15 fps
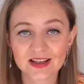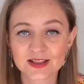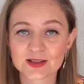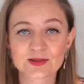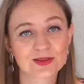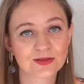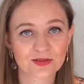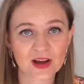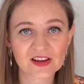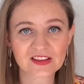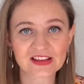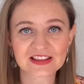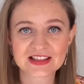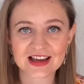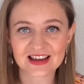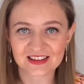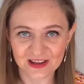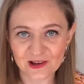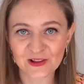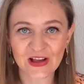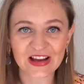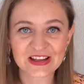So the fact that
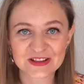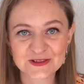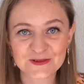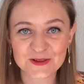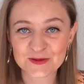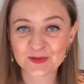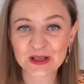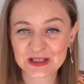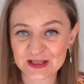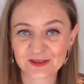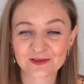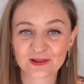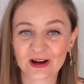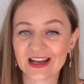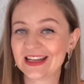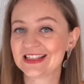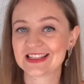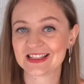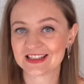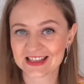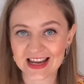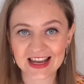your luggage was missing for
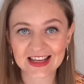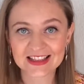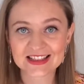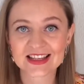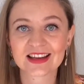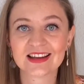18 days,